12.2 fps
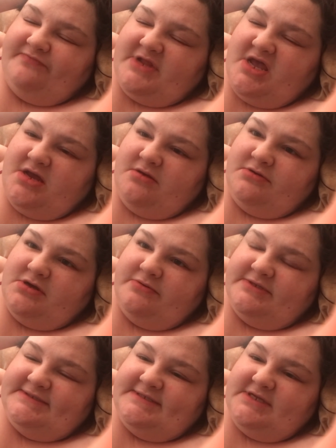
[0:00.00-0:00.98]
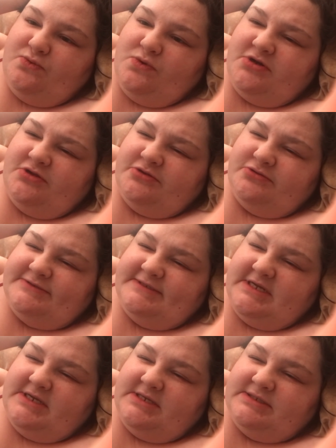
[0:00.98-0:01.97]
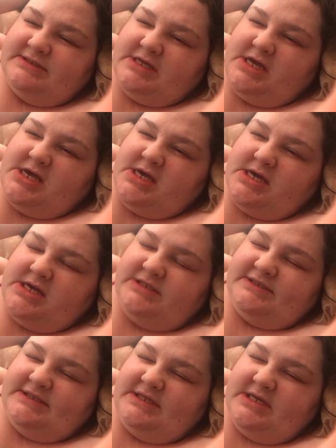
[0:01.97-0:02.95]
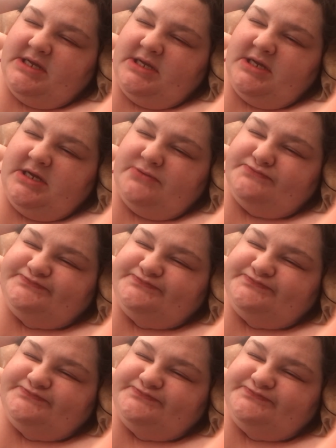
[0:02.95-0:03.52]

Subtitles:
I don't know, it's like one of those things, it's like,